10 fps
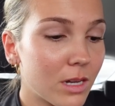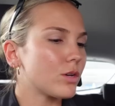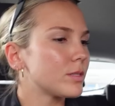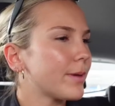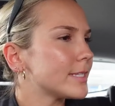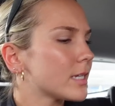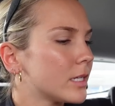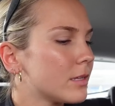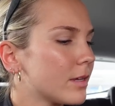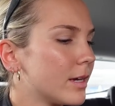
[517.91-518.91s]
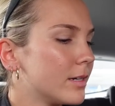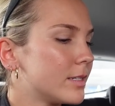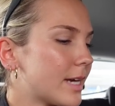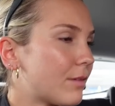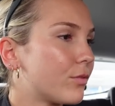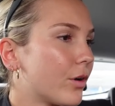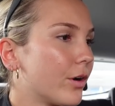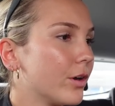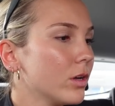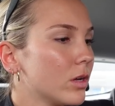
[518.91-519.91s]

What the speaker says: So it's basically the Davro